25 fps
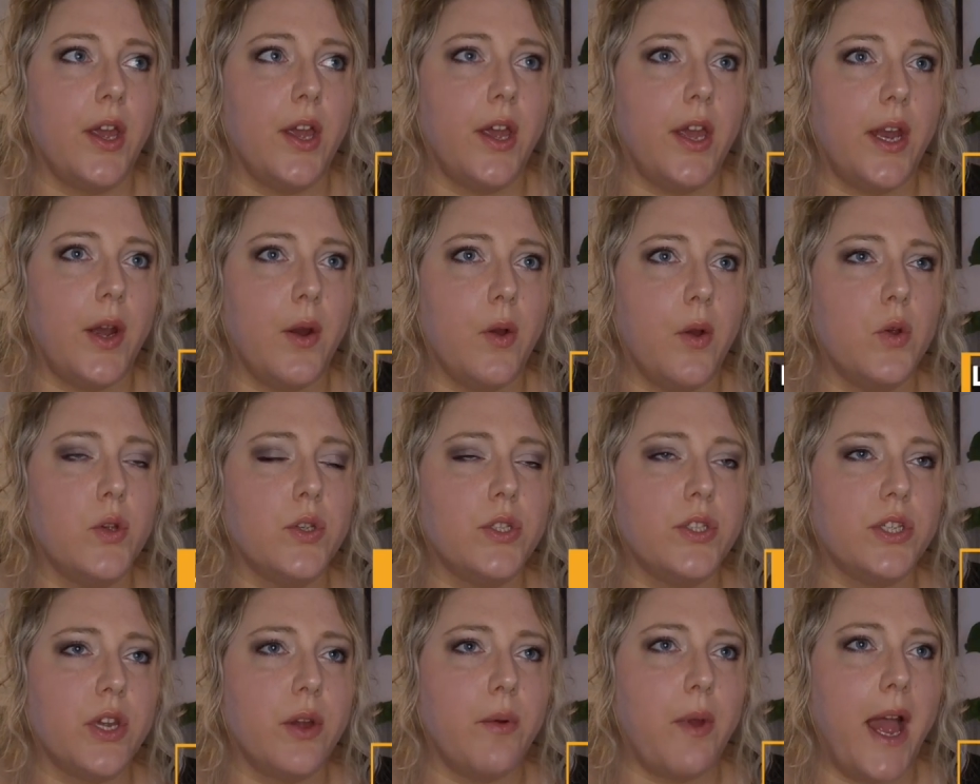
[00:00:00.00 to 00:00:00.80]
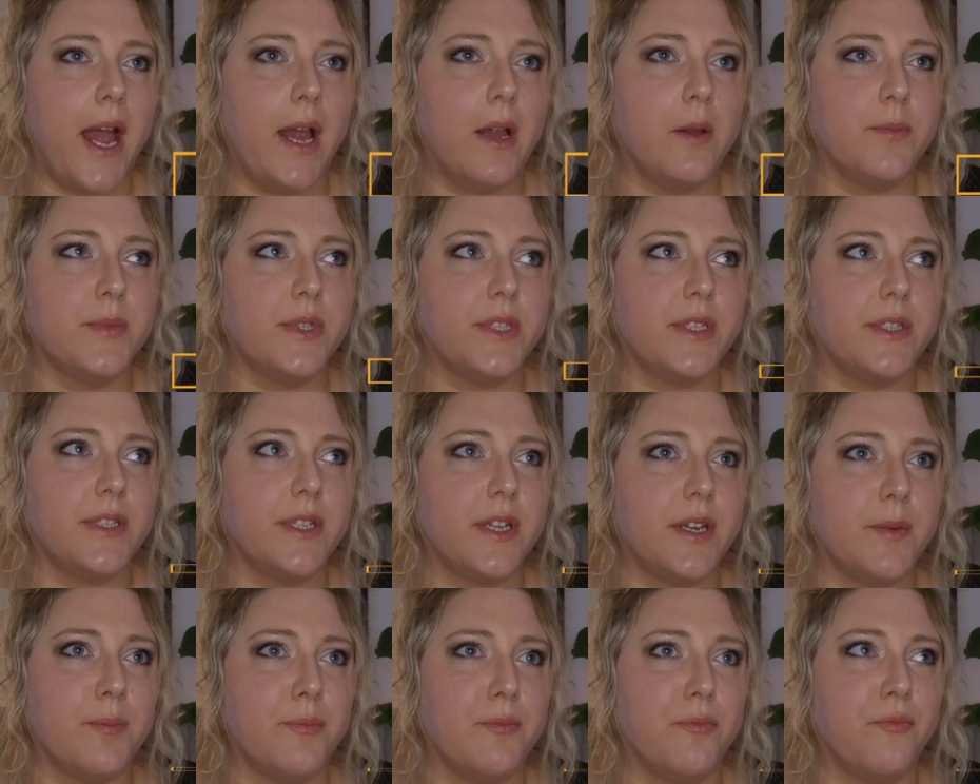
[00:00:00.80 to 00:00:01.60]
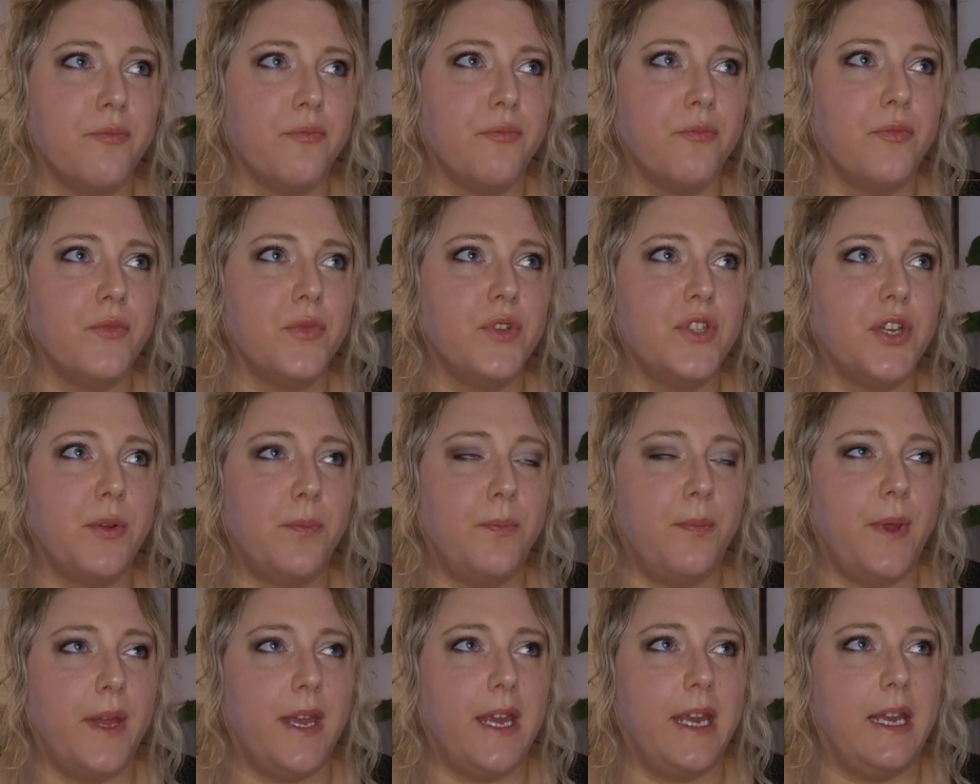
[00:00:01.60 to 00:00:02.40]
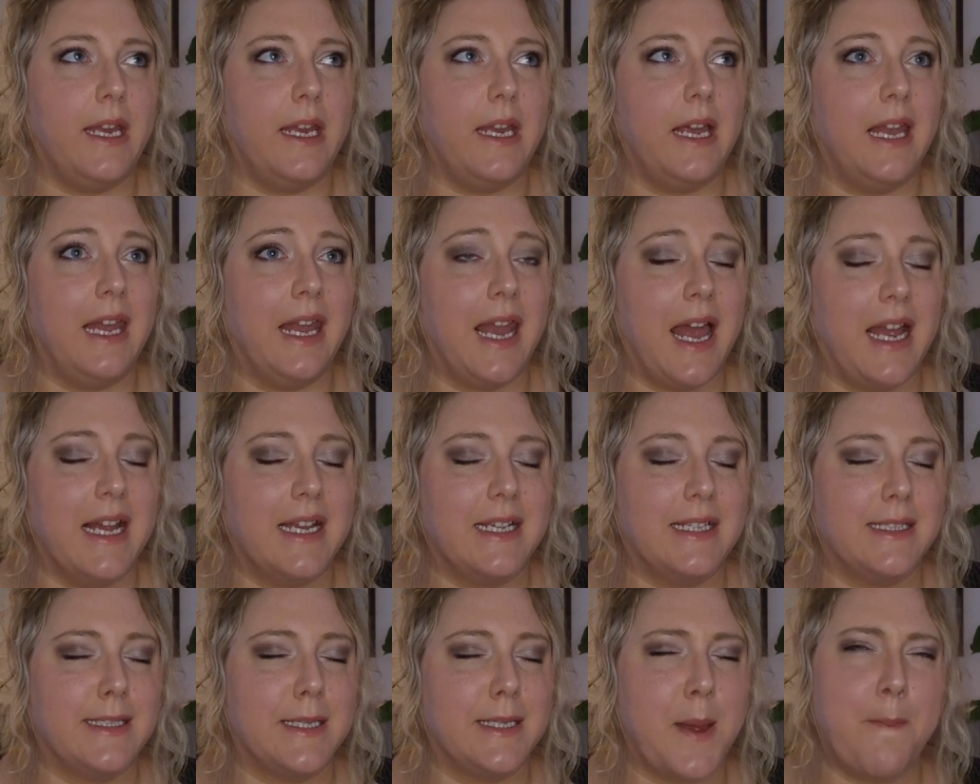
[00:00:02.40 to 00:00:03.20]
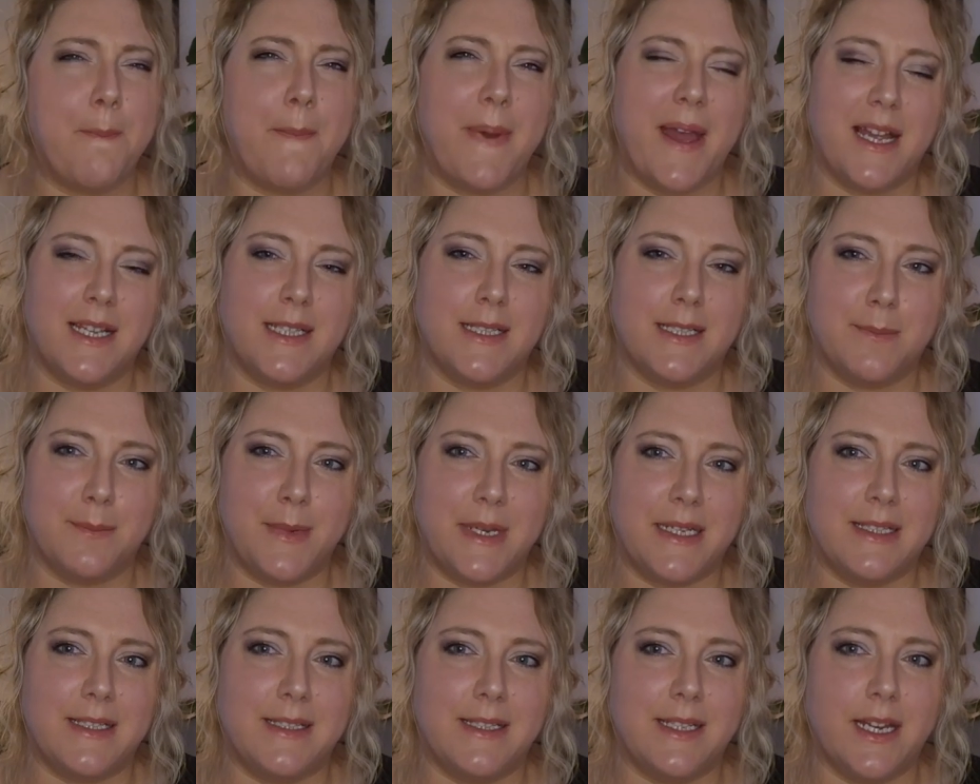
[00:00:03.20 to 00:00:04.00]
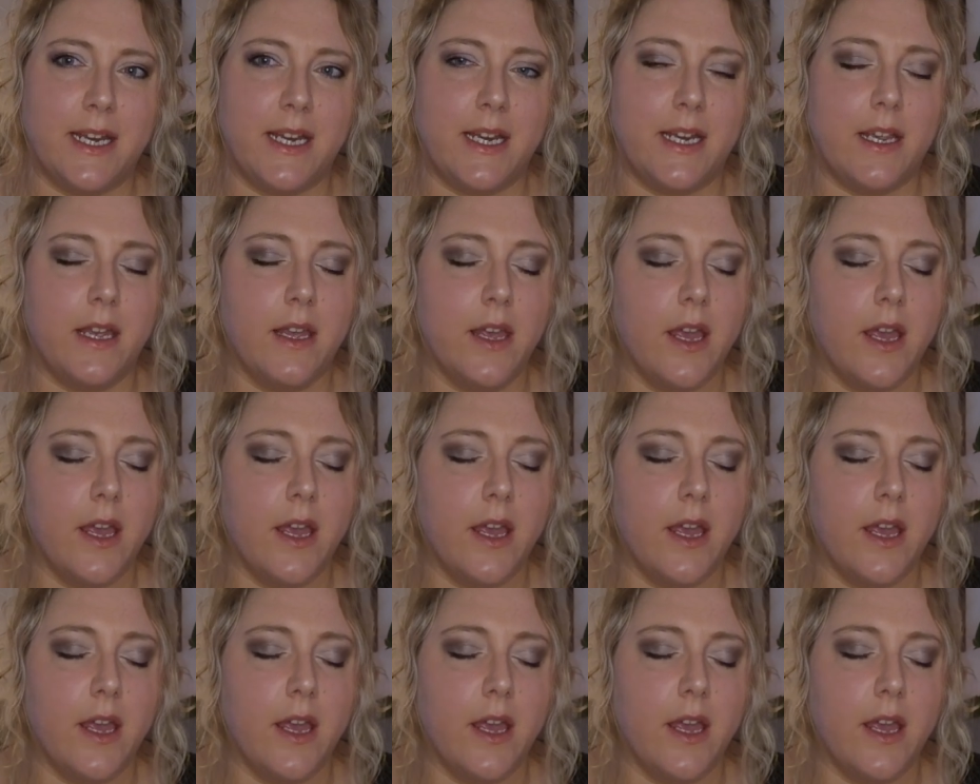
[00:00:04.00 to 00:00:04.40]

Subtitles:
It also helps them to be less pessimistic.